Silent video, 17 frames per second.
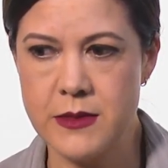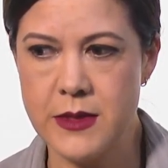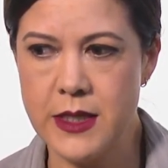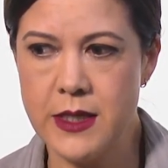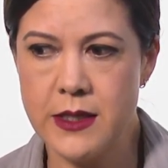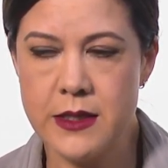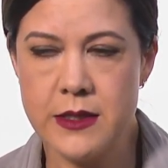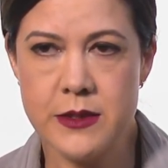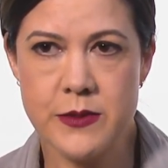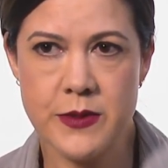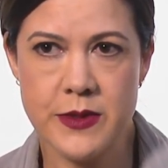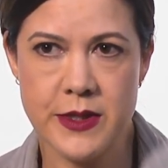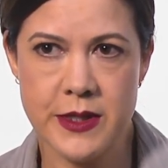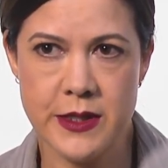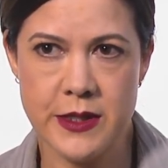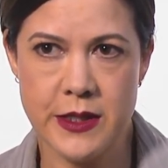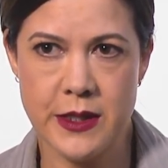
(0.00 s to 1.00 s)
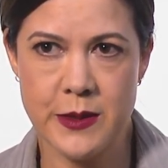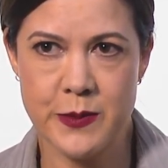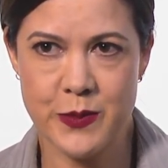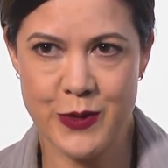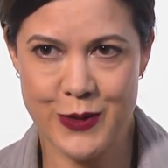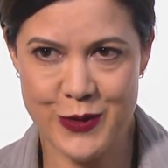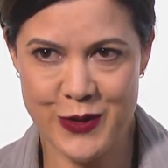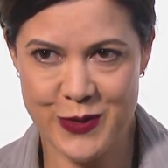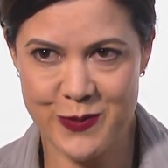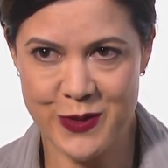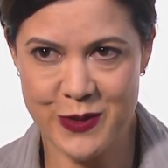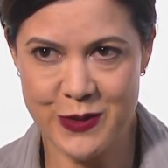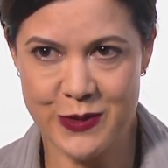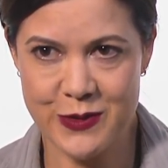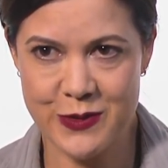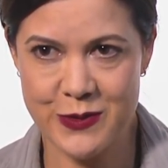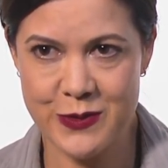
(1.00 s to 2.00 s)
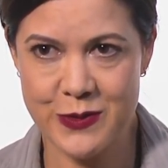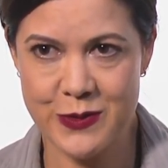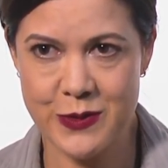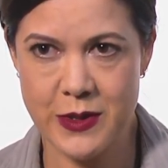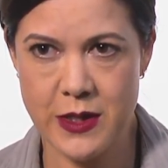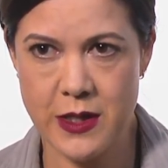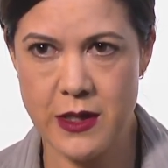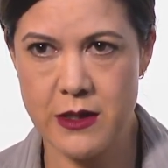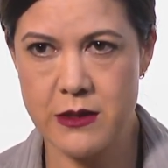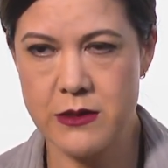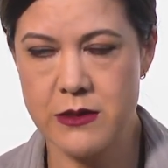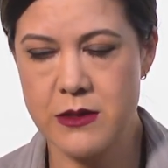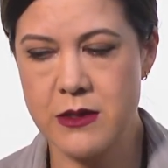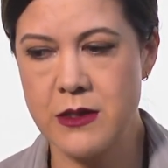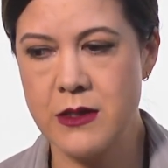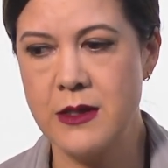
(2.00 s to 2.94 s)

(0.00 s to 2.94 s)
it is really approachable, and